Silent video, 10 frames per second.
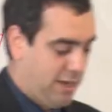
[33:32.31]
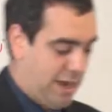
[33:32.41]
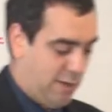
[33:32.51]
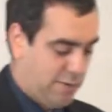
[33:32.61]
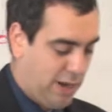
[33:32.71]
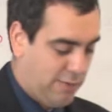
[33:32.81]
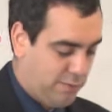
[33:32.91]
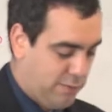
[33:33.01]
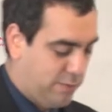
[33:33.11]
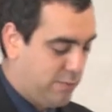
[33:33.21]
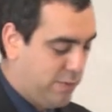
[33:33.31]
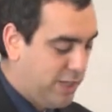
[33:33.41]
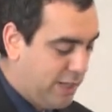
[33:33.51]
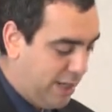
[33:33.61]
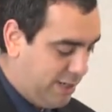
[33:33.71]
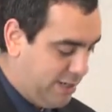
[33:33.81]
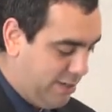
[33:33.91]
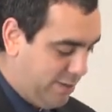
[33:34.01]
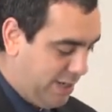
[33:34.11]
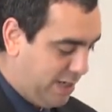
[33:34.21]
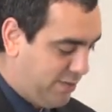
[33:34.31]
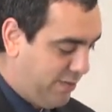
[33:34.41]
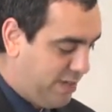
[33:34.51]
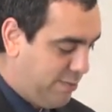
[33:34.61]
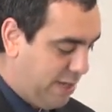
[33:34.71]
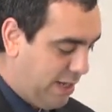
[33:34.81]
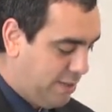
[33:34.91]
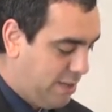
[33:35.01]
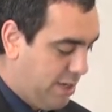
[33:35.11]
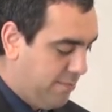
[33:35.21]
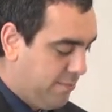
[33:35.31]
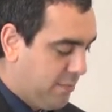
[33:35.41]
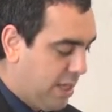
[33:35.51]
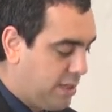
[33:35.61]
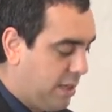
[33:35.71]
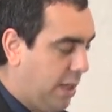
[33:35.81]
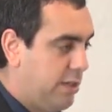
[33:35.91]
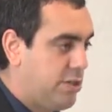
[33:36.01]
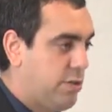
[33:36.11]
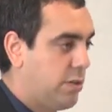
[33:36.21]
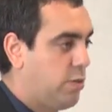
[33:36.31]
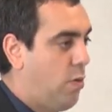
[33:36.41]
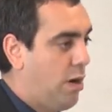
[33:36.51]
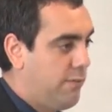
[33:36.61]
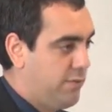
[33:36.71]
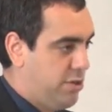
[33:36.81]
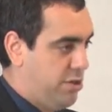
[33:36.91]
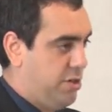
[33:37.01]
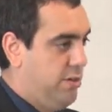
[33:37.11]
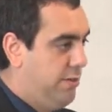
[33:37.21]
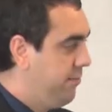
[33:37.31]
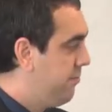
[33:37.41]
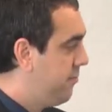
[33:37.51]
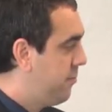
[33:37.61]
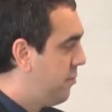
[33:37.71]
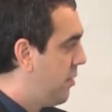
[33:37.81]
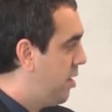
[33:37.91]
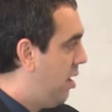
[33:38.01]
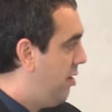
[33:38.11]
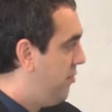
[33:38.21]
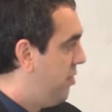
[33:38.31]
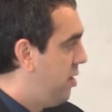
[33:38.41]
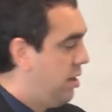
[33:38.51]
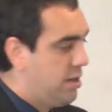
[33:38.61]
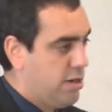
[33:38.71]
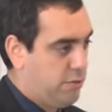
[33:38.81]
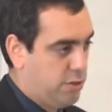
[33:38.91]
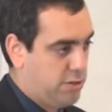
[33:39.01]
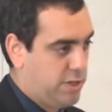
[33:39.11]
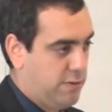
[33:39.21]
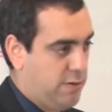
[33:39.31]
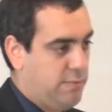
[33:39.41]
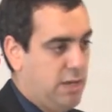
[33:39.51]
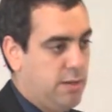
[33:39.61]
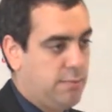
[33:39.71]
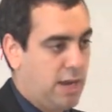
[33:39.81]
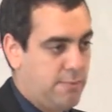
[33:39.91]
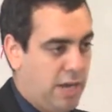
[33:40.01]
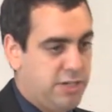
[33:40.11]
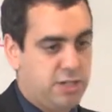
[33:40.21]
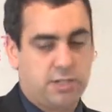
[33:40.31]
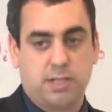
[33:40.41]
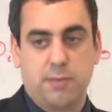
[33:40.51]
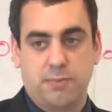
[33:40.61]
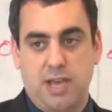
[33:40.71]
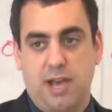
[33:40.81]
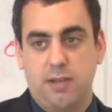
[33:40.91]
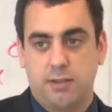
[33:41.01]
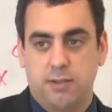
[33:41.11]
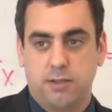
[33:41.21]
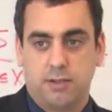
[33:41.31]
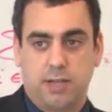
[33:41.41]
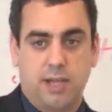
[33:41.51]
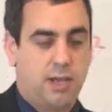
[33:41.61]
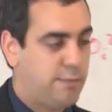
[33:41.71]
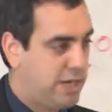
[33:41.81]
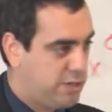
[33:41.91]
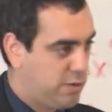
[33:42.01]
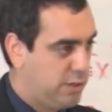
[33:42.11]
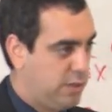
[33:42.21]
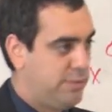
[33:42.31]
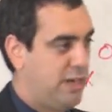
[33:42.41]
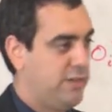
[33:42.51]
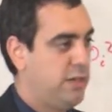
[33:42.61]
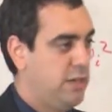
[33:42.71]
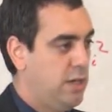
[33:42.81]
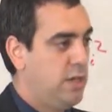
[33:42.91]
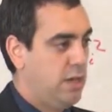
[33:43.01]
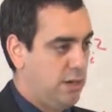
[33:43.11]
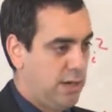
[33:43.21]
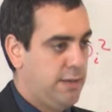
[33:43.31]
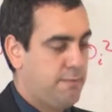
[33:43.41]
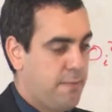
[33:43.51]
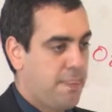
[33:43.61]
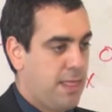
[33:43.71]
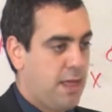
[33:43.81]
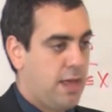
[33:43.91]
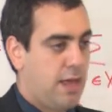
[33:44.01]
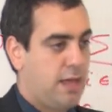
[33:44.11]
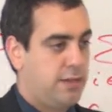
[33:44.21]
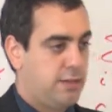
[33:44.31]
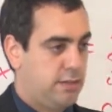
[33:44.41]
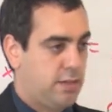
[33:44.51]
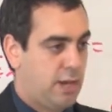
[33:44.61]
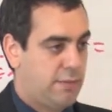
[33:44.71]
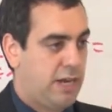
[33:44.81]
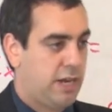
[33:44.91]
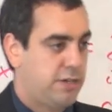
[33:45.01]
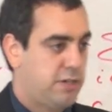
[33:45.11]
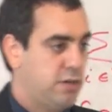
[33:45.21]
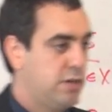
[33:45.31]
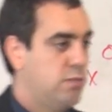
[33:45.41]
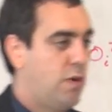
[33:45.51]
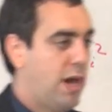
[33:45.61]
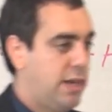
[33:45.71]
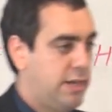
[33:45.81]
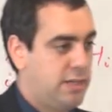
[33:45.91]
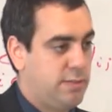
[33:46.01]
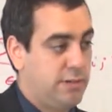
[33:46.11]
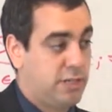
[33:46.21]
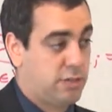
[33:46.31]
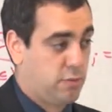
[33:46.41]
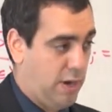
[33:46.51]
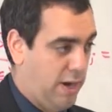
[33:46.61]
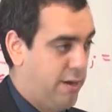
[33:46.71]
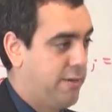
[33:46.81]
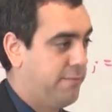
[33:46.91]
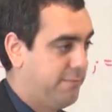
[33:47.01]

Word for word: Now, what I re would really like to do in the next fifteen minutes is I'd like to show the quantum version of Noether's theorem, but I might just skip that. Okay, I might show a little bit of it. All right, and I might actually show you why it needs to be a square.